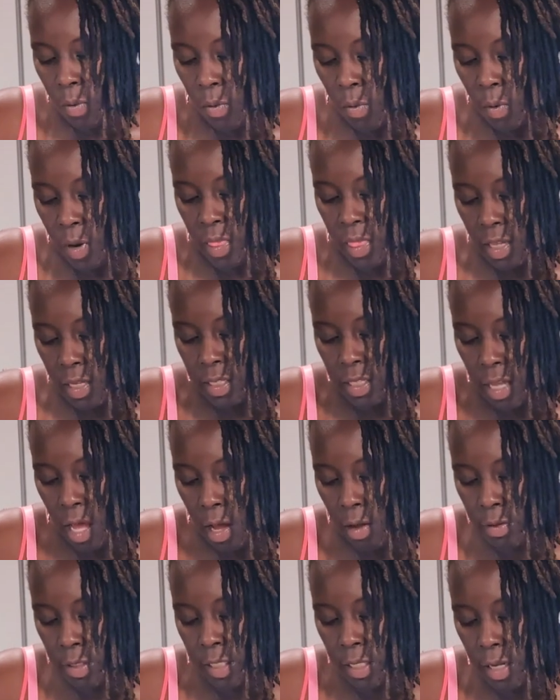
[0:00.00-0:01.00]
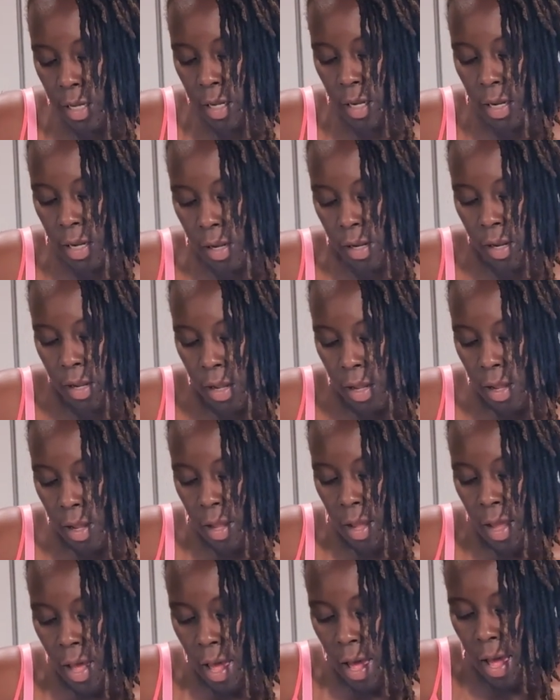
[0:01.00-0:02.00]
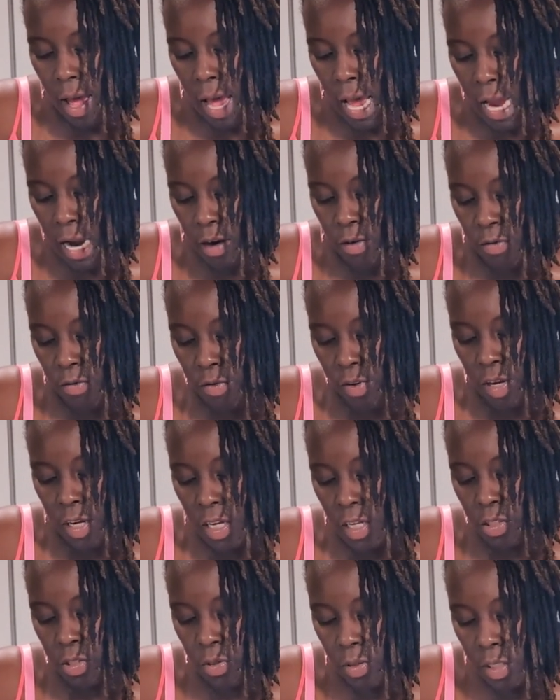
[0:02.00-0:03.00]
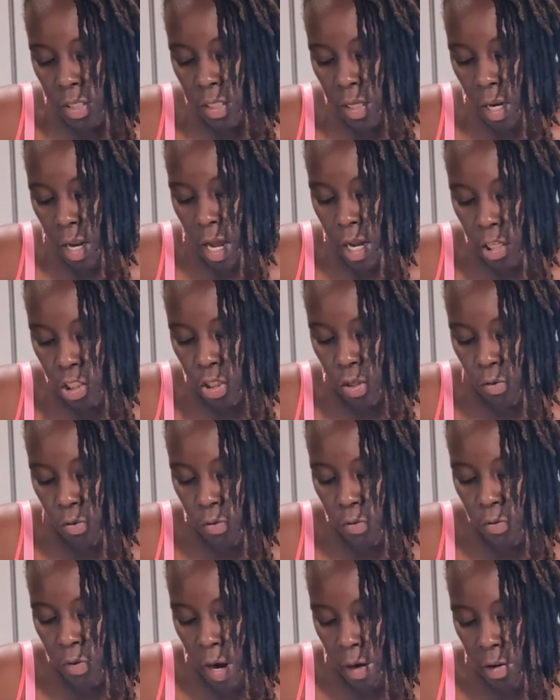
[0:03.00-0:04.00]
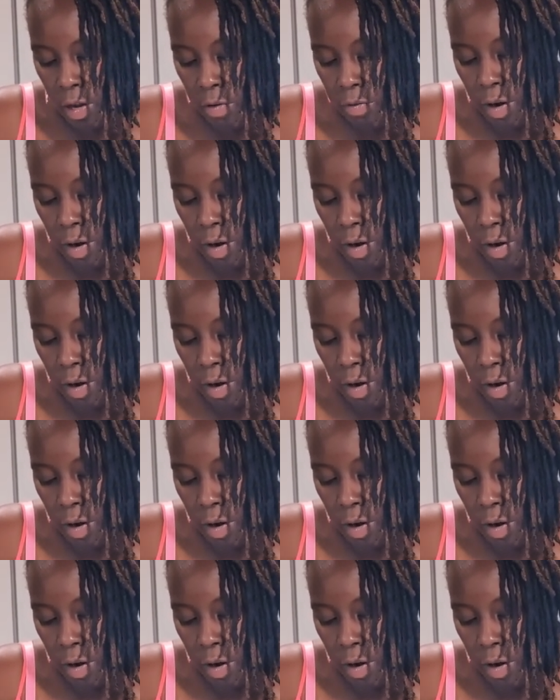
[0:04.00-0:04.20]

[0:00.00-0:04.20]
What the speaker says: with the salsa, I really do the cilantro very,